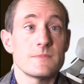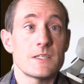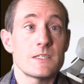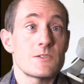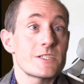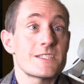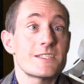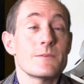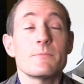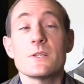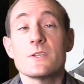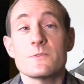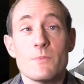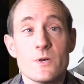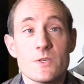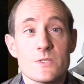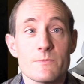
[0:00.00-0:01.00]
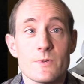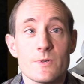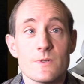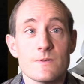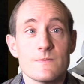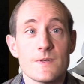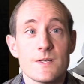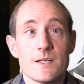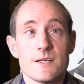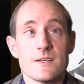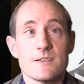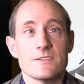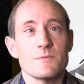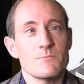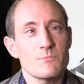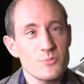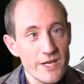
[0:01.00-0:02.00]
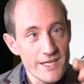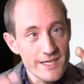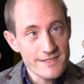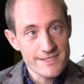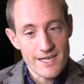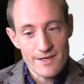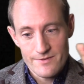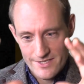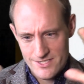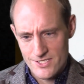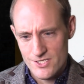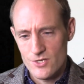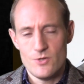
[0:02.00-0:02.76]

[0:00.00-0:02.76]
or as simple as possible? So break down this